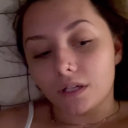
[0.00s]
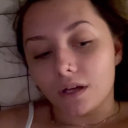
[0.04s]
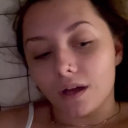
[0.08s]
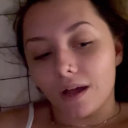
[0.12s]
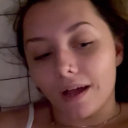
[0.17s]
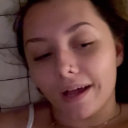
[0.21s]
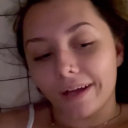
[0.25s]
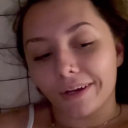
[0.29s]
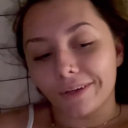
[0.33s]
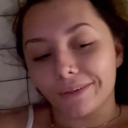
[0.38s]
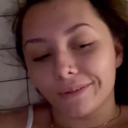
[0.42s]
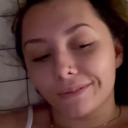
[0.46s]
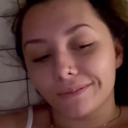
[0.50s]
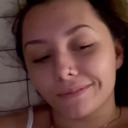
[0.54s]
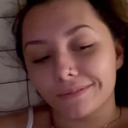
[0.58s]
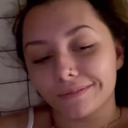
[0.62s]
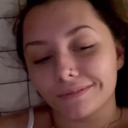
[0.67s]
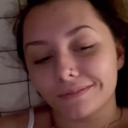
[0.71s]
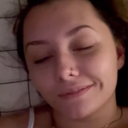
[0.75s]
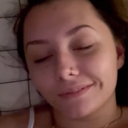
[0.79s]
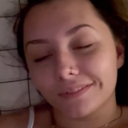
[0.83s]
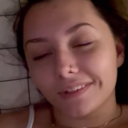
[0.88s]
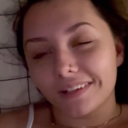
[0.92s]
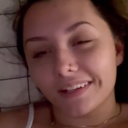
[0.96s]
I don't
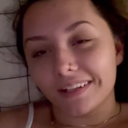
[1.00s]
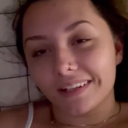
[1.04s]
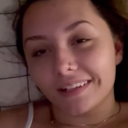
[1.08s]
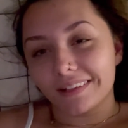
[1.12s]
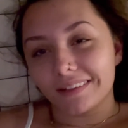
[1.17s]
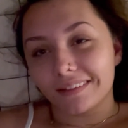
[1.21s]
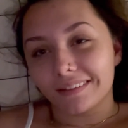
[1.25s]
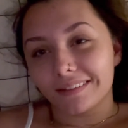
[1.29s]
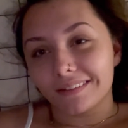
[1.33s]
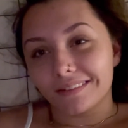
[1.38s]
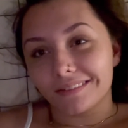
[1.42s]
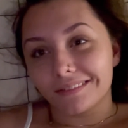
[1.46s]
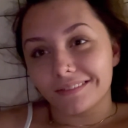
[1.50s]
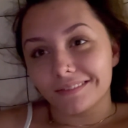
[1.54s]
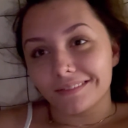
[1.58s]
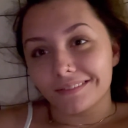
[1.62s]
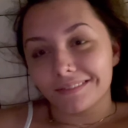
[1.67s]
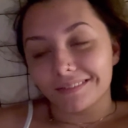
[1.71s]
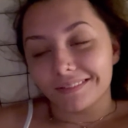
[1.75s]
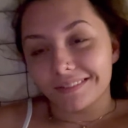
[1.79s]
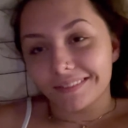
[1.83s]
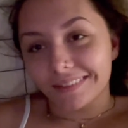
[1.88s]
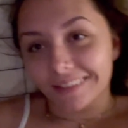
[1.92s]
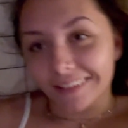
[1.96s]
really
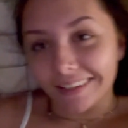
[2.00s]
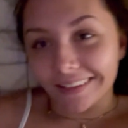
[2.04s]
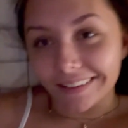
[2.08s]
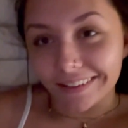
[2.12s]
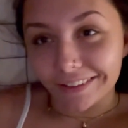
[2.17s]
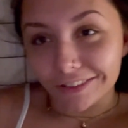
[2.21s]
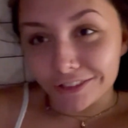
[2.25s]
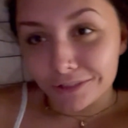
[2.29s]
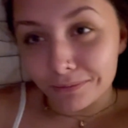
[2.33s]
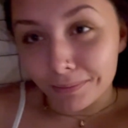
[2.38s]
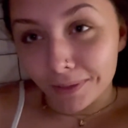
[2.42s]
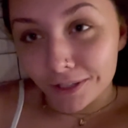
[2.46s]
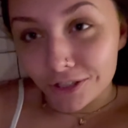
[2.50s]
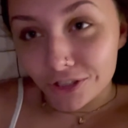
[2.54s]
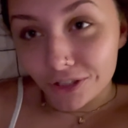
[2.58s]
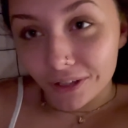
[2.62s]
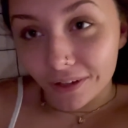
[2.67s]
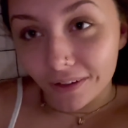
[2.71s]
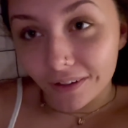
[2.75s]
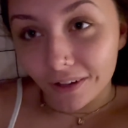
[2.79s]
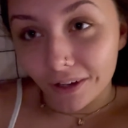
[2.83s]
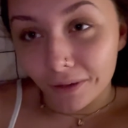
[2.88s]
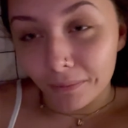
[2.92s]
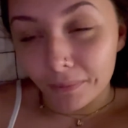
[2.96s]
think there's much
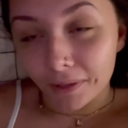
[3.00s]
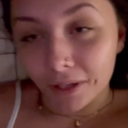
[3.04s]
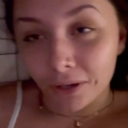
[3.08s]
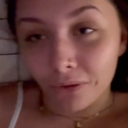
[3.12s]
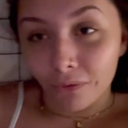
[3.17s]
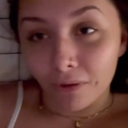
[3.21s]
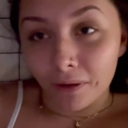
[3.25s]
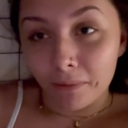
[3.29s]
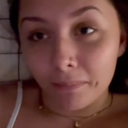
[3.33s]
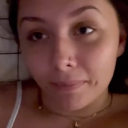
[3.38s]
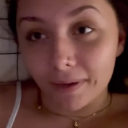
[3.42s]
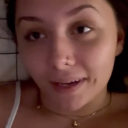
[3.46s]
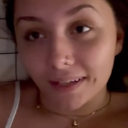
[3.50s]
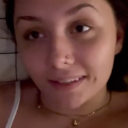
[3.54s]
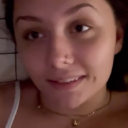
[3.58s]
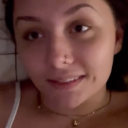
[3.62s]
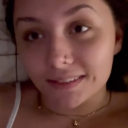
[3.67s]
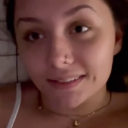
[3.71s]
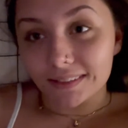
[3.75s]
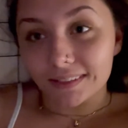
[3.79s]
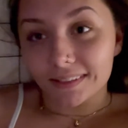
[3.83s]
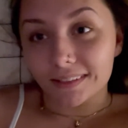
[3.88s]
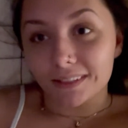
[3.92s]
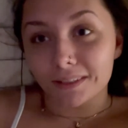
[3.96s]
luck on me going back to
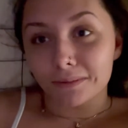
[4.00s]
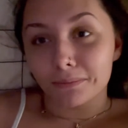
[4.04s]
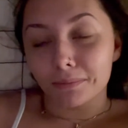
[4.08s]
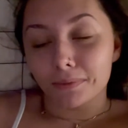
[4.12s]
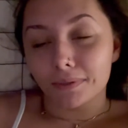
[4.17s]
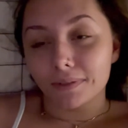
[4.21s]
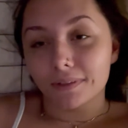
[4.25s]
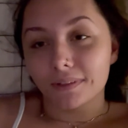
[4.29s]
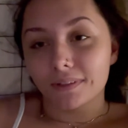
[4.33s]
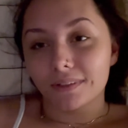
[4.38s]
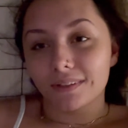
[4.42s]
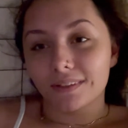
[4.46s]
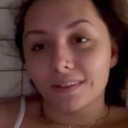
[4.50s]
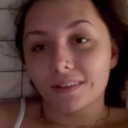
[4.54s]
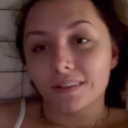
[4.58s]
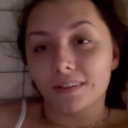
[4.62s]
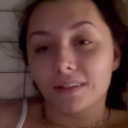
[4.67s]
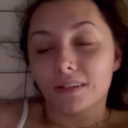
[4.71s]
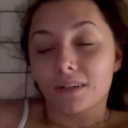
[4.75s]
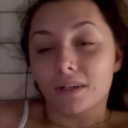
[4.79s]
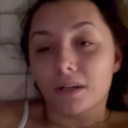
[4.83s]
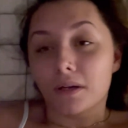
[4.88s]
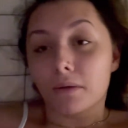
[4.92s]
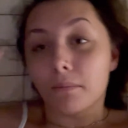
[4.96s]
sleep,
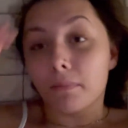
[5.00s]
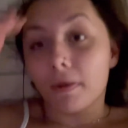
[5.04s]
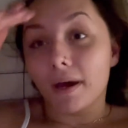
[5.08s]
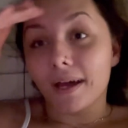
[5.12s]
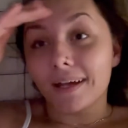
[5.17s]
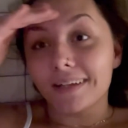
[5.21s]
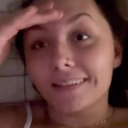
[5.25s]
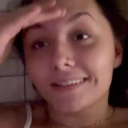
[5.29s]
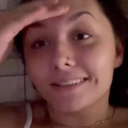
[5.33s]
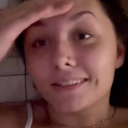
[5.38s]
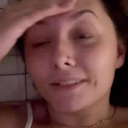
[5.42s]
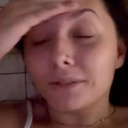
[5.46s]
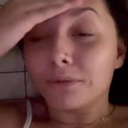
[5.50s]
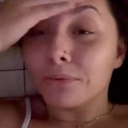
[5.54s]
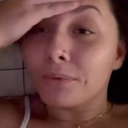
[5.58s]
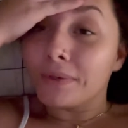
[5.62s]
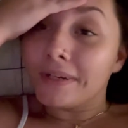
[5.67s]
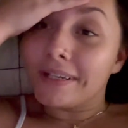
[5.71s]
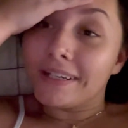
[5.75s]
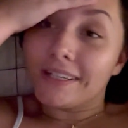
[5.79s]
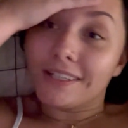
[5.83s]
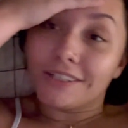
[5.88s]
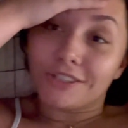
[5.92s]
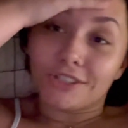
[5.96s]
but
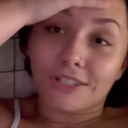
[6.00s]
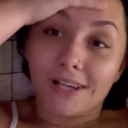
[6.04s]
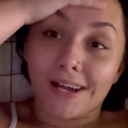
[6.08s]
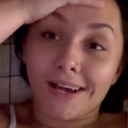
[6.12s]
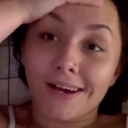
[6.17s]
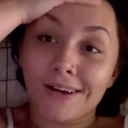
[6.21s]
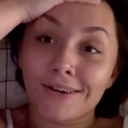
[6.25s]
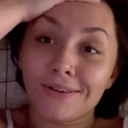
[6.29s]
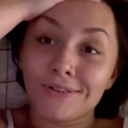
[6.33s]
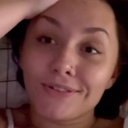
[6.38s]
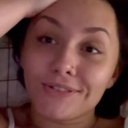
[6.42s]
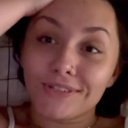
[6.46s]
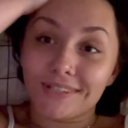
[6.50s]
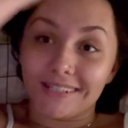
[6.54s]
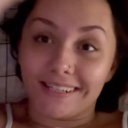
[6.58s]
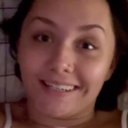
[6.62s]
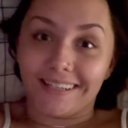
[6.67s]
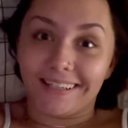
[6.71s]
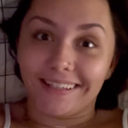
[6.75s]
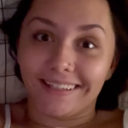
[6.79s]
we shall see.